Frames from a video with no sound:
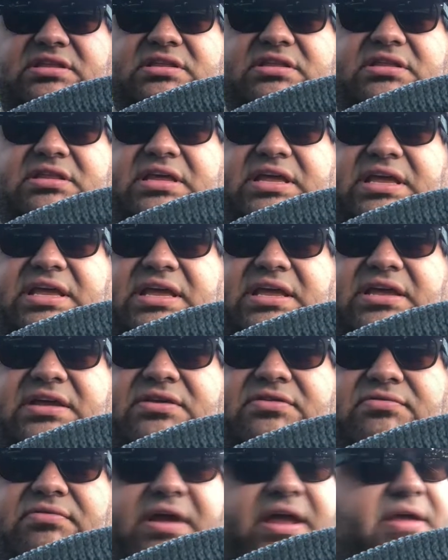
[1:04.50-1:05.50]
the
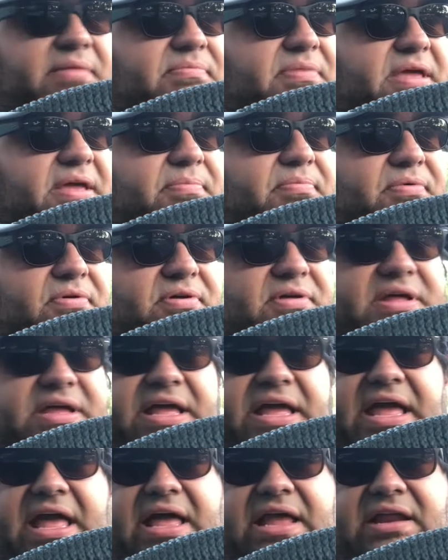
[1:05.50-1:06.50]
great people
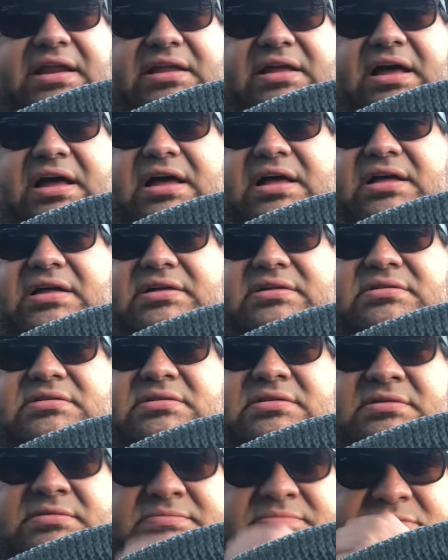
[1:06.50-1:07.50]
at
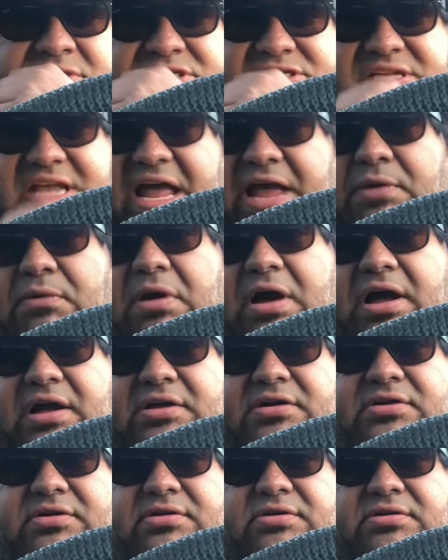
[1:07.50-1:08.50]

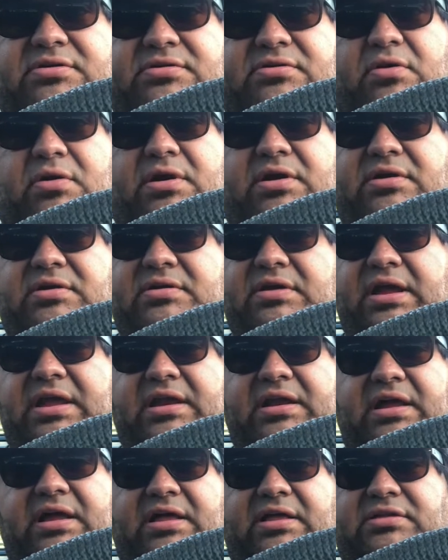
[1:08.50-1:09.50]
Skywalker or
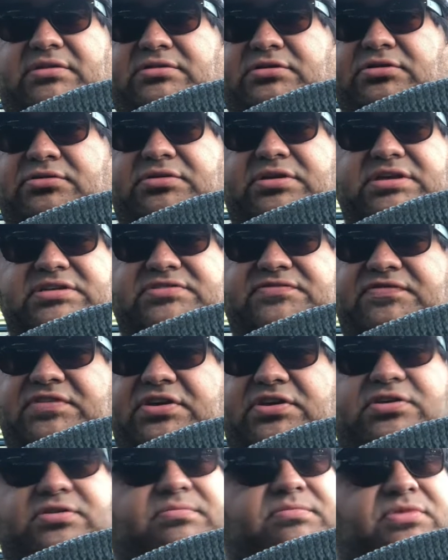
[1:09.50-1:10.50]
at
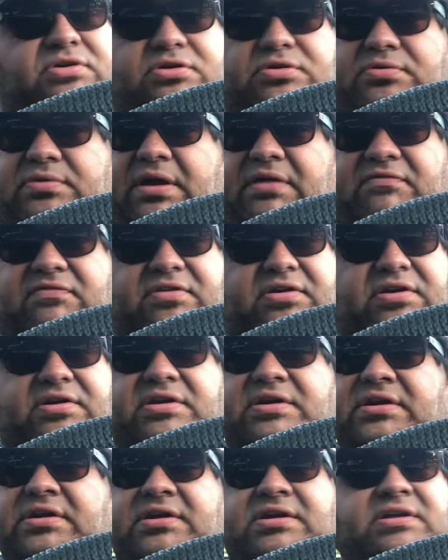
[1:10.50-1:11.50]
Lucasfilm or whoever
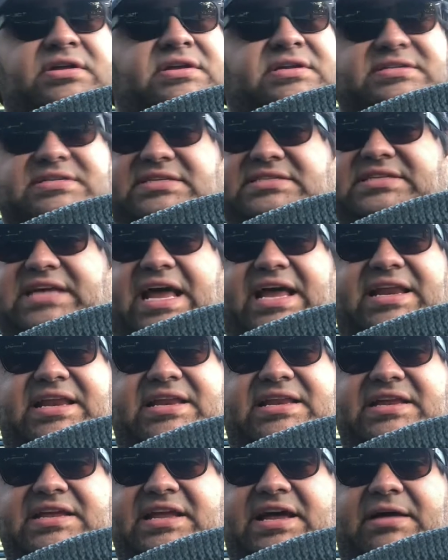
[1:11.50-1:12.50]

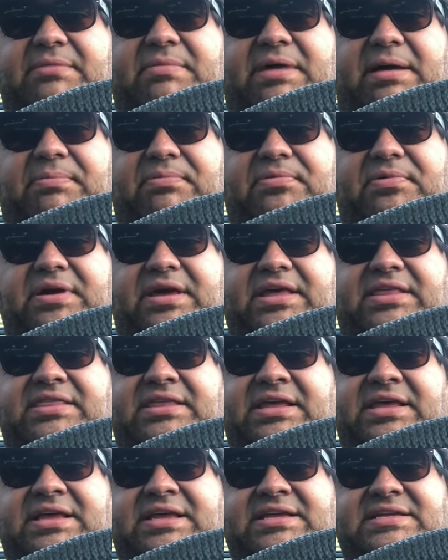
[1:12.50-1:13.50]
decided to come up with
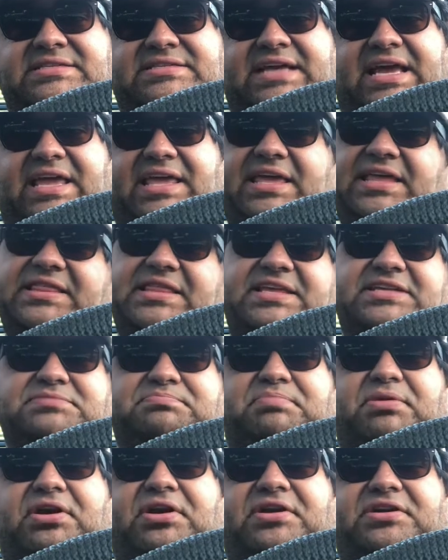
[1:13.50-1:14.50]
taking these
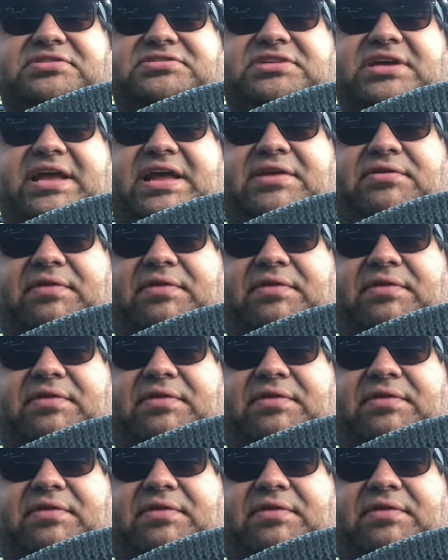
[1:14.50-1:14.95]
birds and